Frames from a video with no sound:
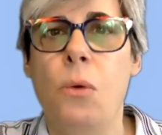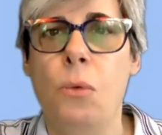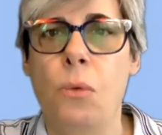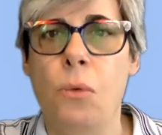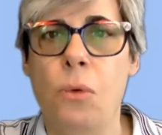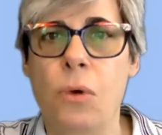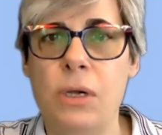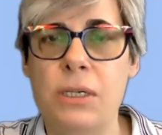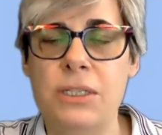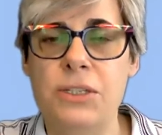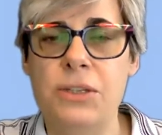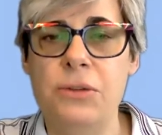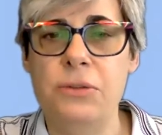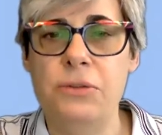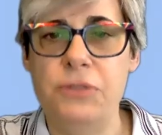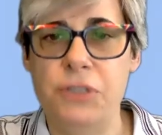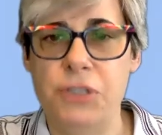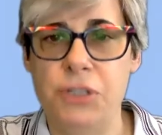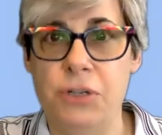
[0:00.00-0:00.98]
Once
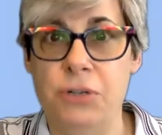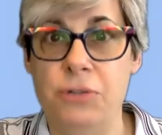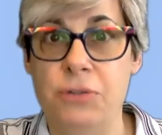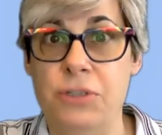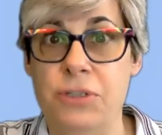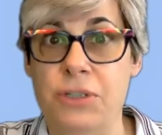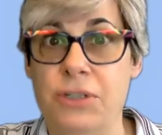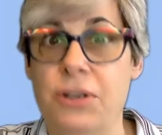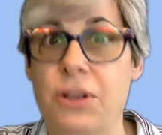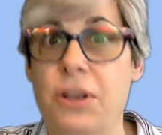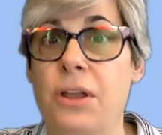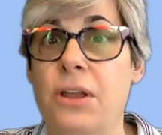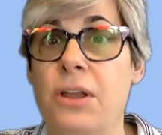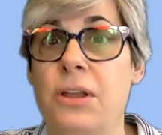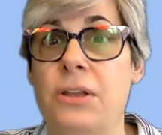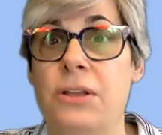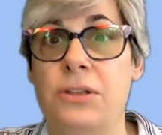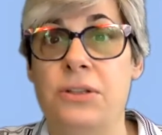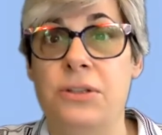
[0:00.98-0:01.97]
you've chosen
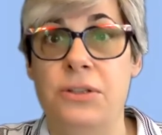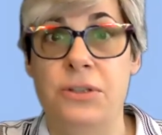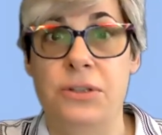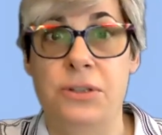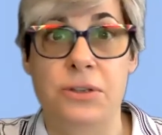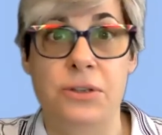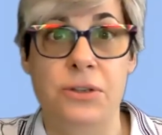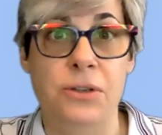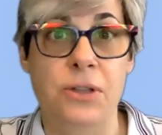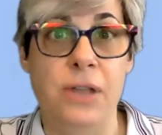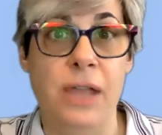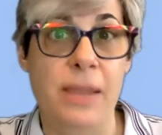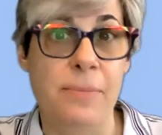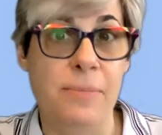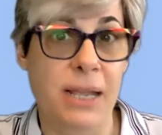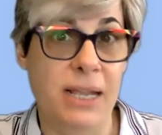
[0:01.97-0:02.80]
a